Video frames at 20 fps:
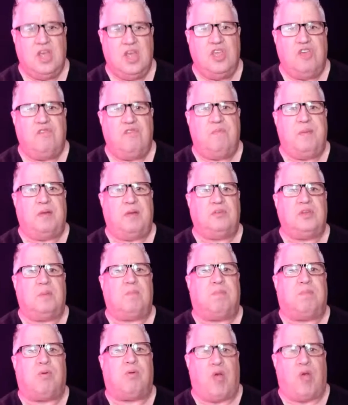You've built a
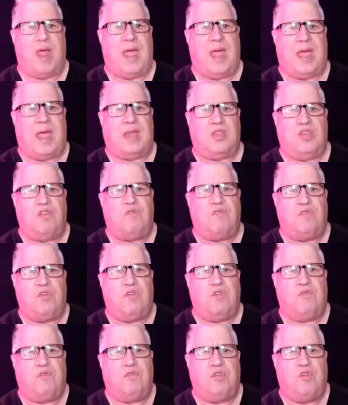brand.
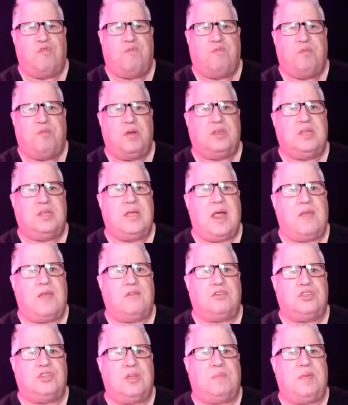You've put
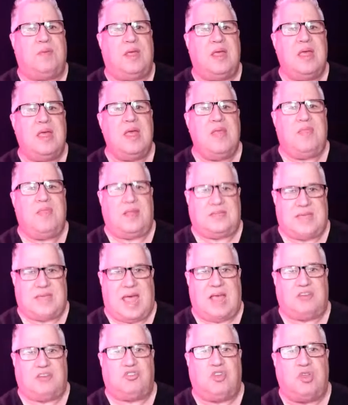together something that's
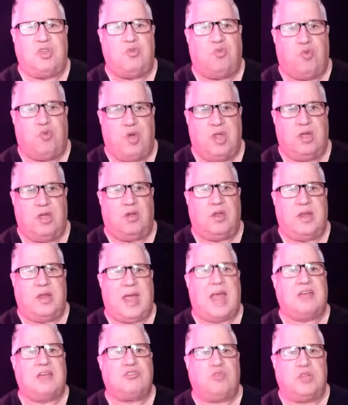actually real and
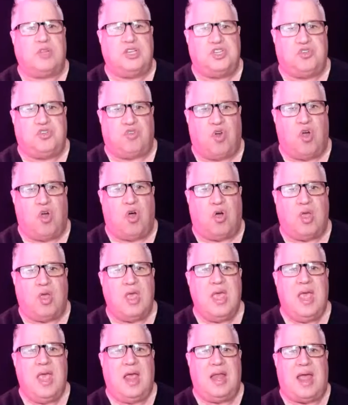actually strong,
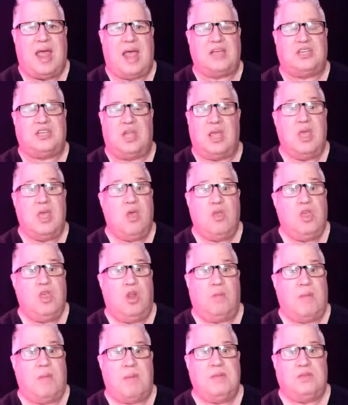and actually,
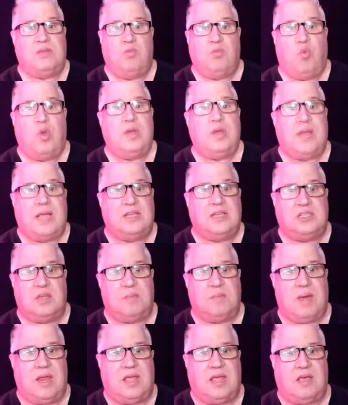maybe one day
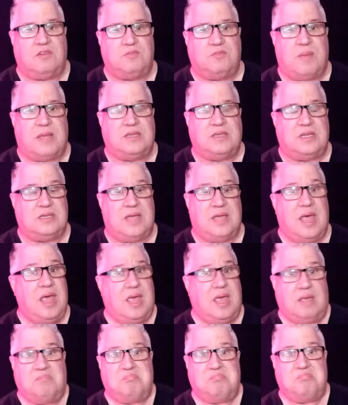somebody comes by and says,
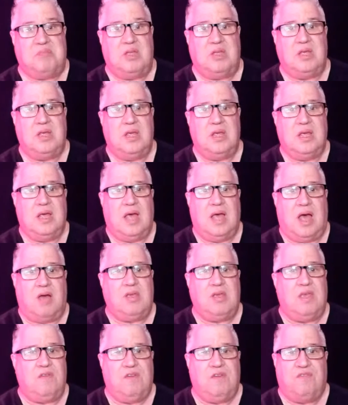"Hey,
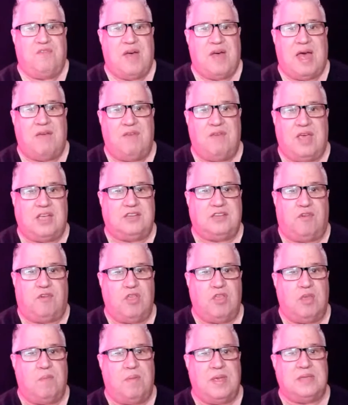I'll give you 5x
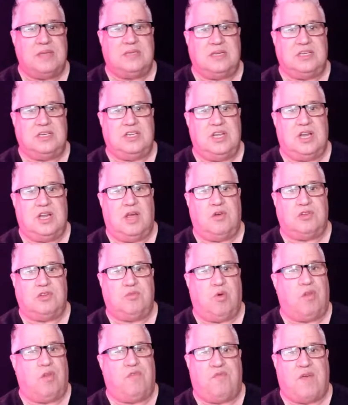for your business.
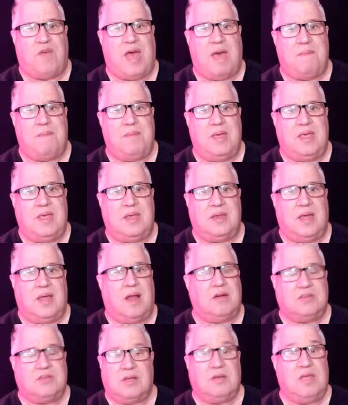It's worth $5 million.
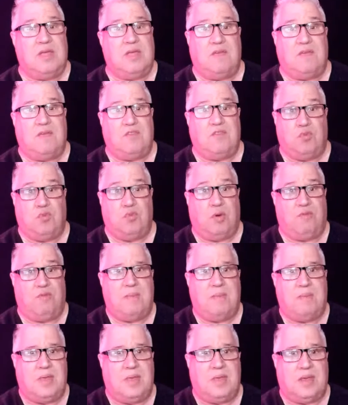I'll give you
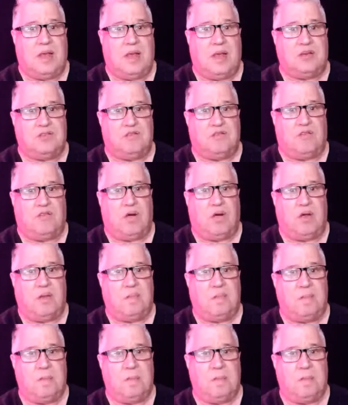$25 million for it."